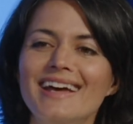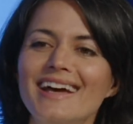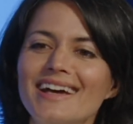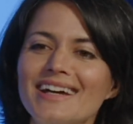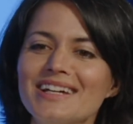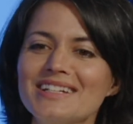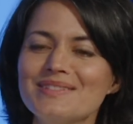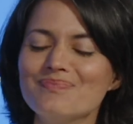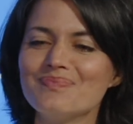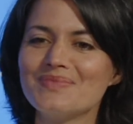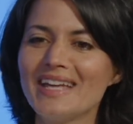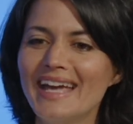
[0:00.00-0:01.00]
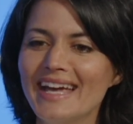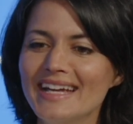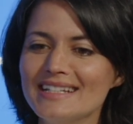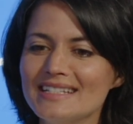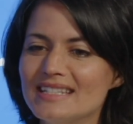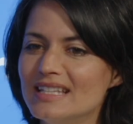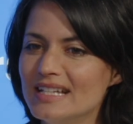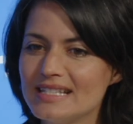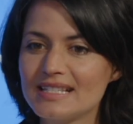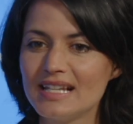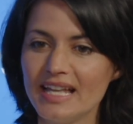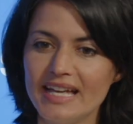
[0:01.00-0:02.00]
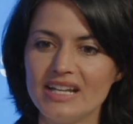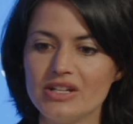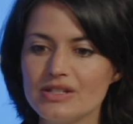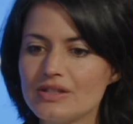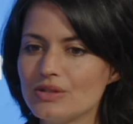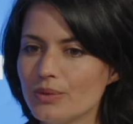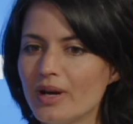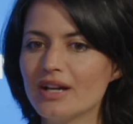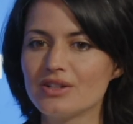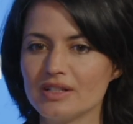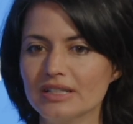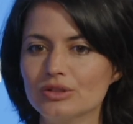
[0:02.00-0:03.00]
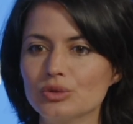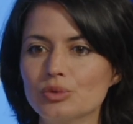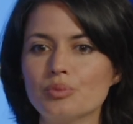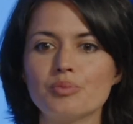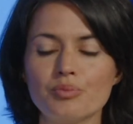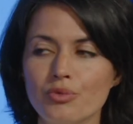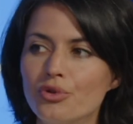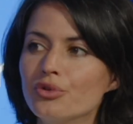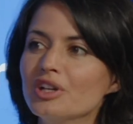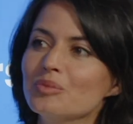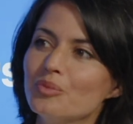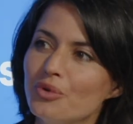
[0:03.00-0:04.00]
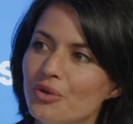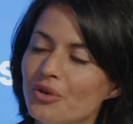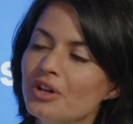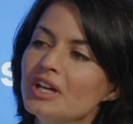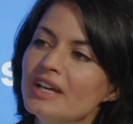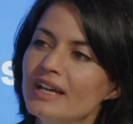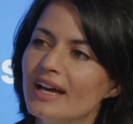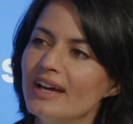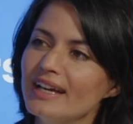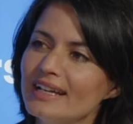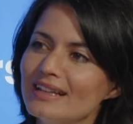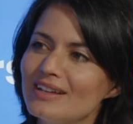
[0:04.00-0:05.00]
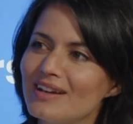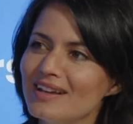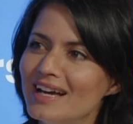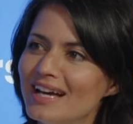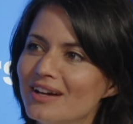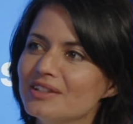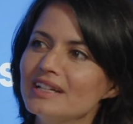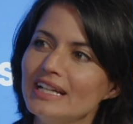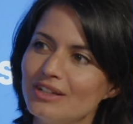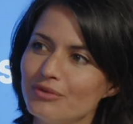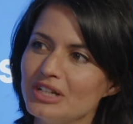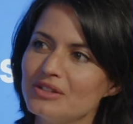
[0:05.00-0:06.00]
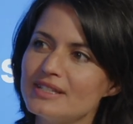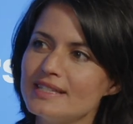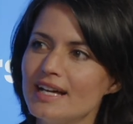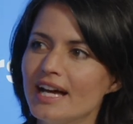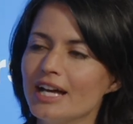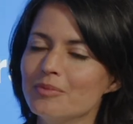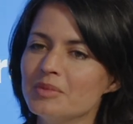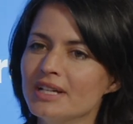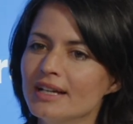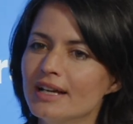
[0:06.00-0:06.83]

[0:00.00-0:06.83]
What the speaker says: And this led us to actually do more and more in the cloud, in real time,